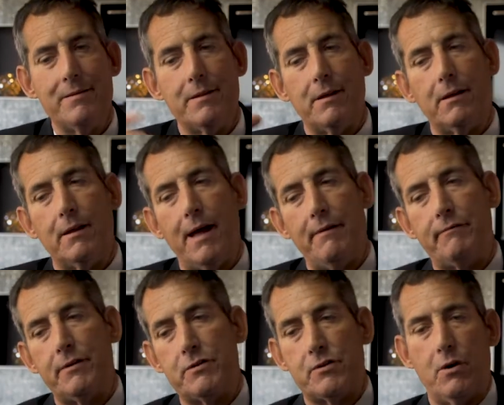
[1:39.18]

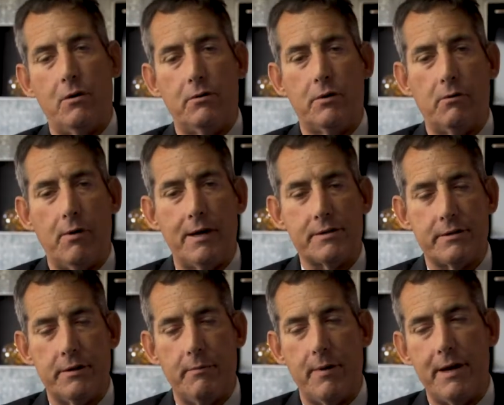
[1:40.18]
The rest
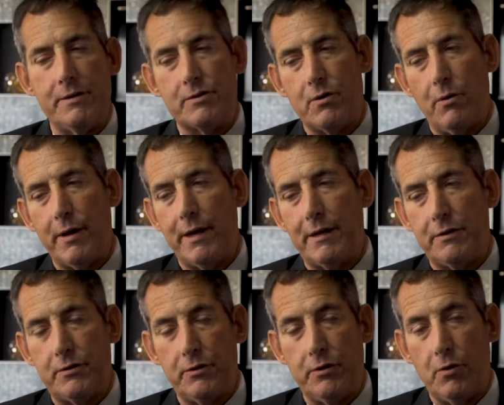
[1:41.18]
of the money is going
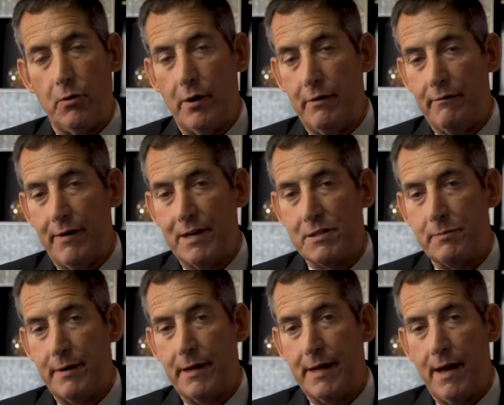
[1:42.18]
into your
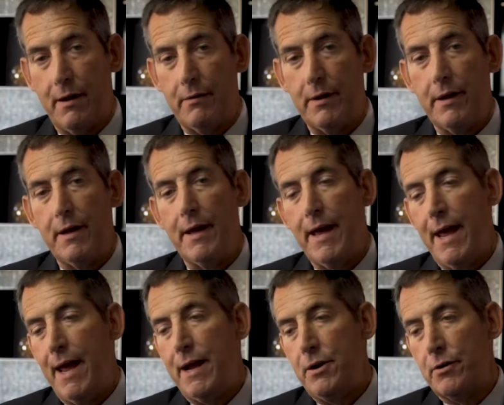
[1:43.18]
investment account,
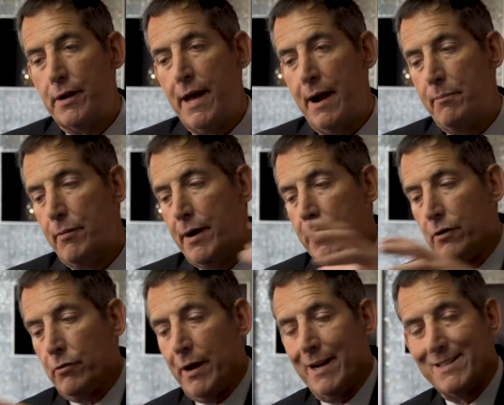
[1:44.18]
and your cap rate
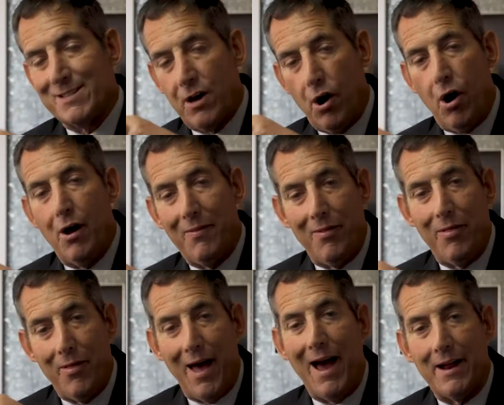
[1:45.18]
credits on
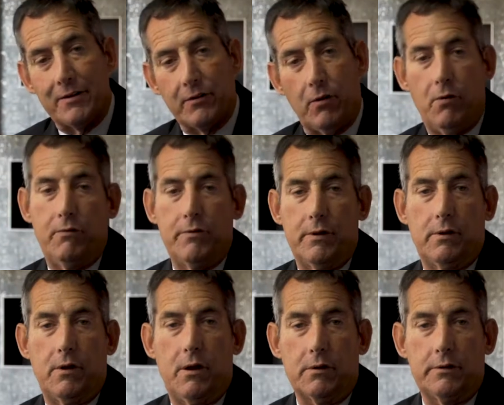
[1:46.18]
that over the
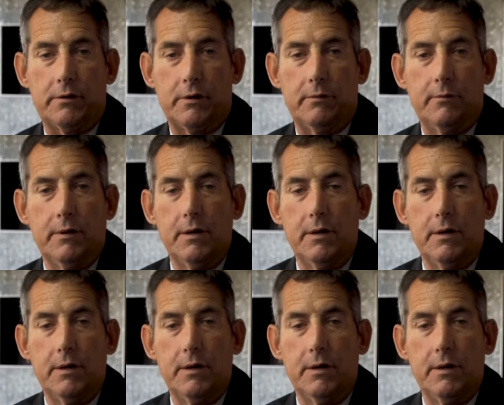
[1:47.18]
long term.